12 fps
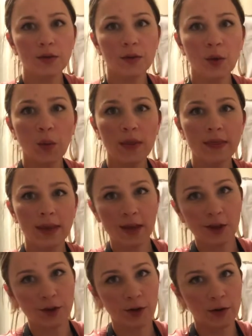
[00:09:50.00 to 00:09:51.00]
So one thing
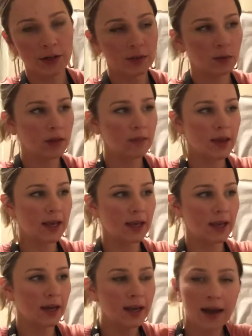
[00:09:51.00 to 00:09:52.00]
you'll notice with
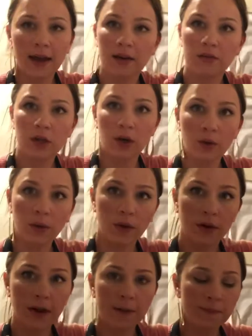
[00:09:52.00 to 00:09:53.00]
making any kind of
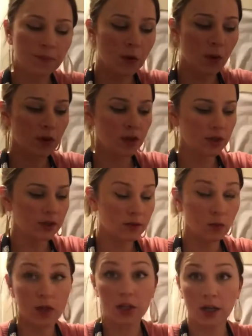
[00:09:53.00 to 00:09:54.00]
charcuterie, which is
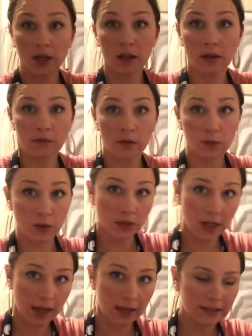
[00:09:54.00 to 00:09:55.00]
what chicken liver mousse
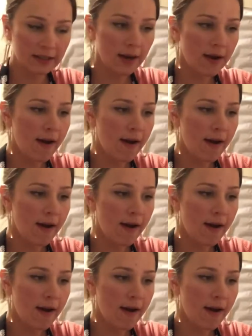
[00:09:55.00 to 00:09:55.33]
is,